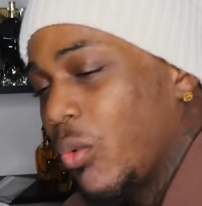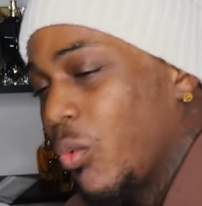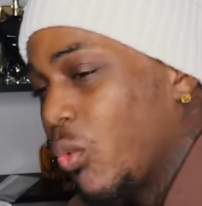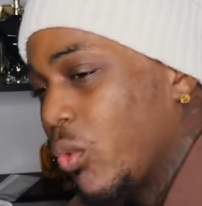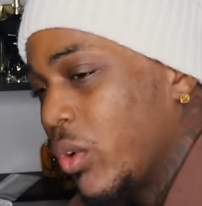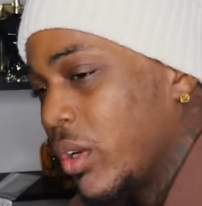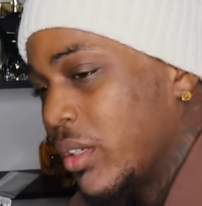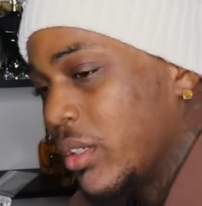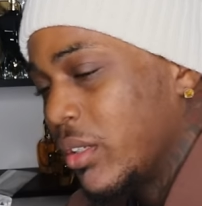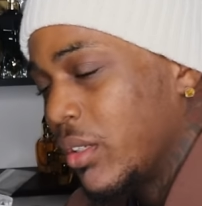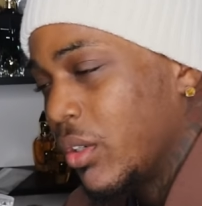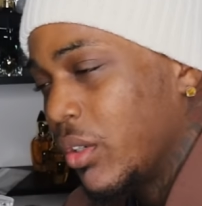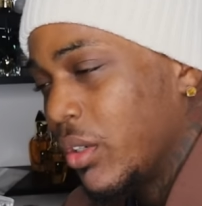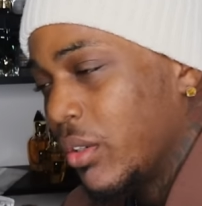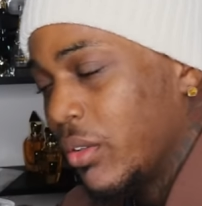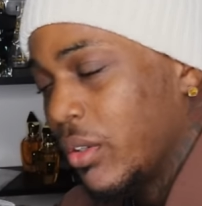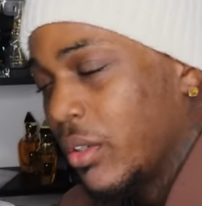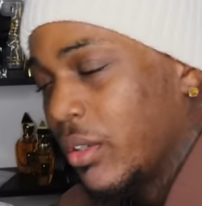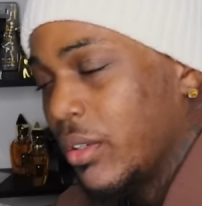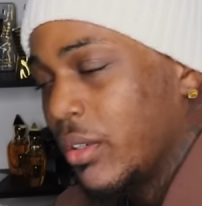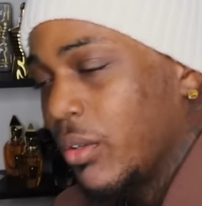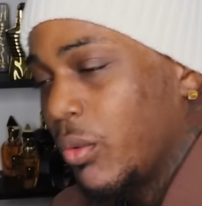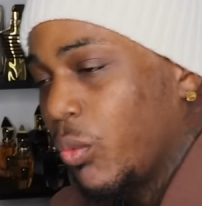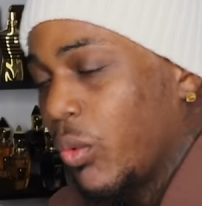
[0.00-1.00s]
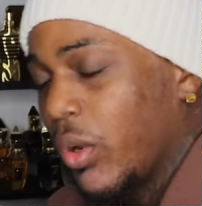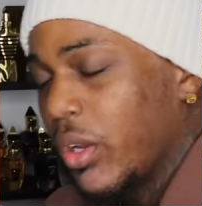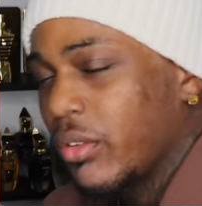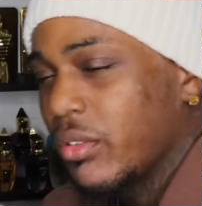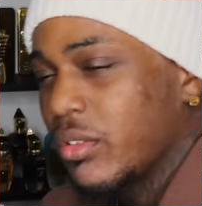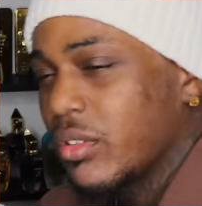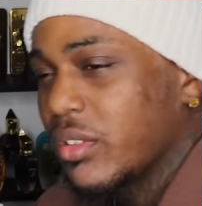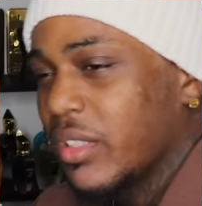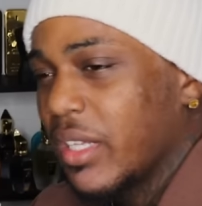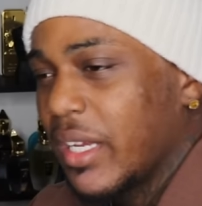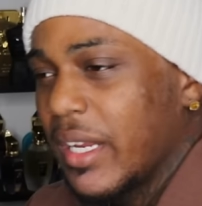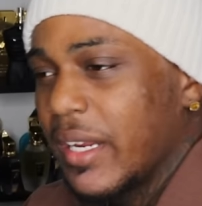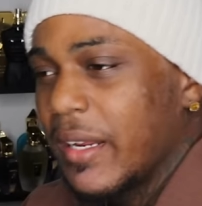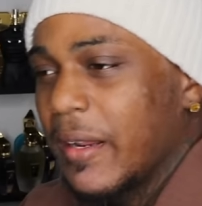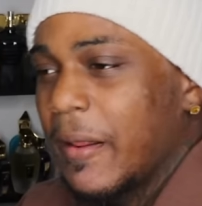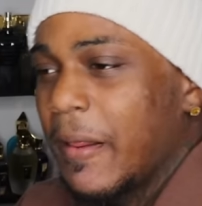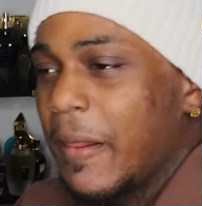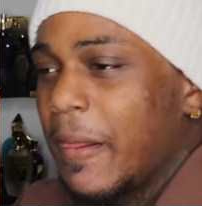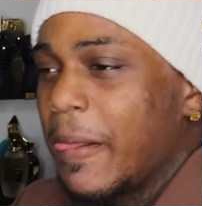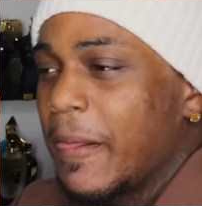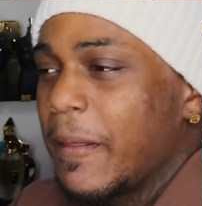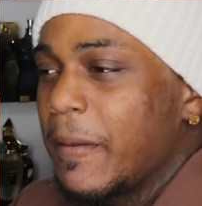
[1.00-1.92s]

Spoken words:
what the weather's like.